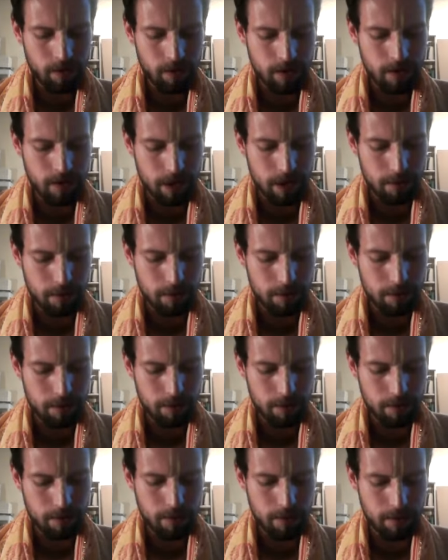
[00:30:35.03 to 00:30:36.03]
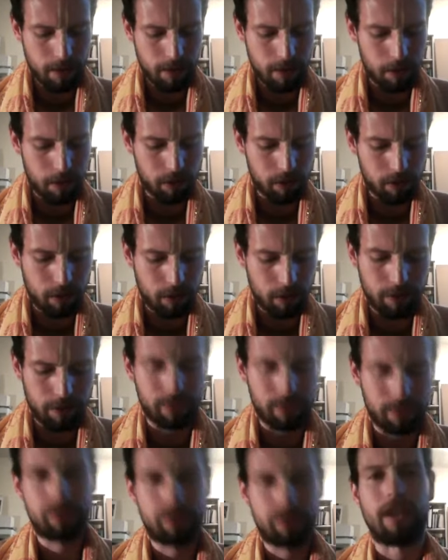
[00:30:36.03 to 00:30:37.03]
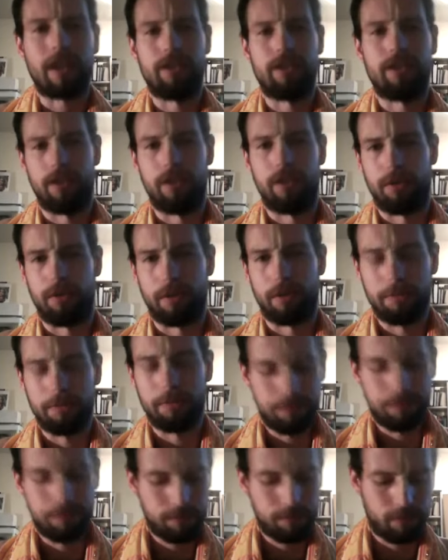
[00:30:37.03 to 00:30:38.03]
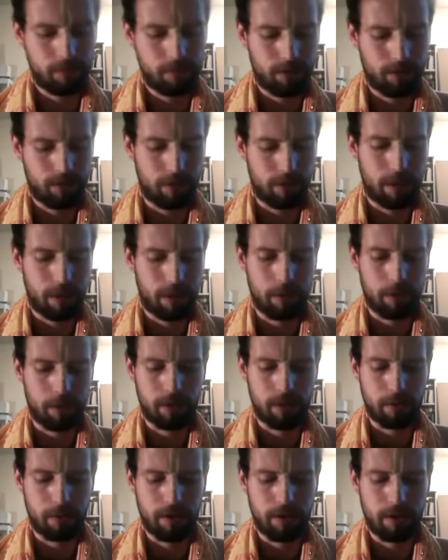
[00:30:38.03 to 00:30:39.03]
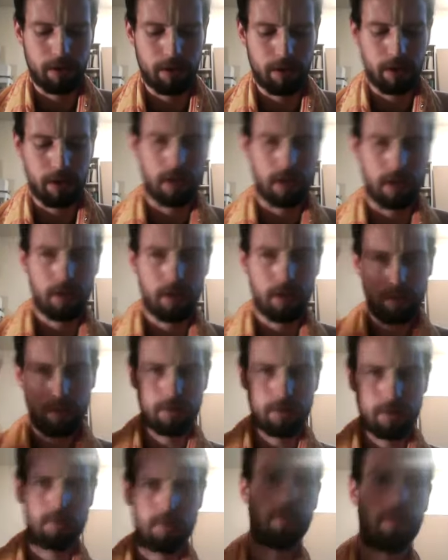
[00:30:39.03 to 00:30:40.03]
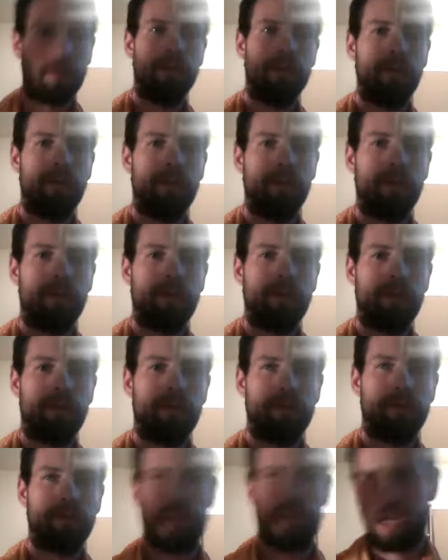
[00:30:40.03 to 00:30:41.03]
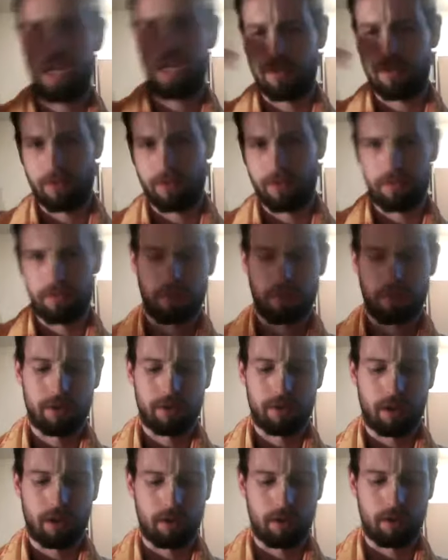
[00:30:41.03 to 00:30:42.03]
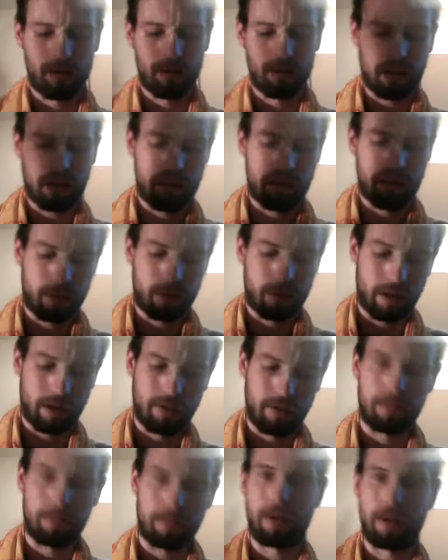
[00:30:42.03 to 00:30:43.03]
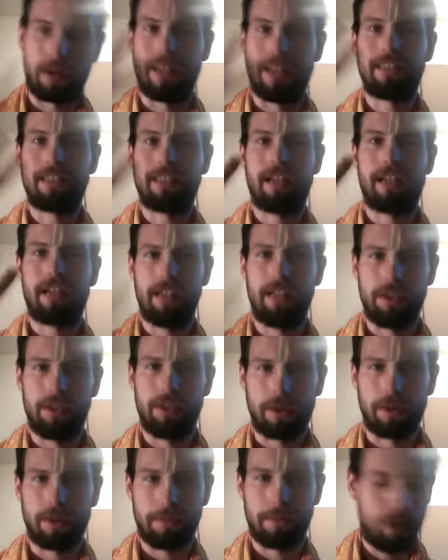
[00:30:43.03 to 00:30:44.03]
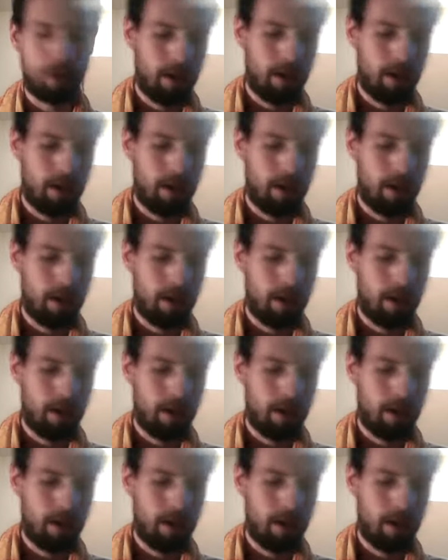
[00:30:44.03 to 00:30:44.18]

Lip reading: Now, that was all within Satya Yuga. So that was all within the first age of this fourth cycle, Satya, Treta, Dvapara, and Kali Yuga.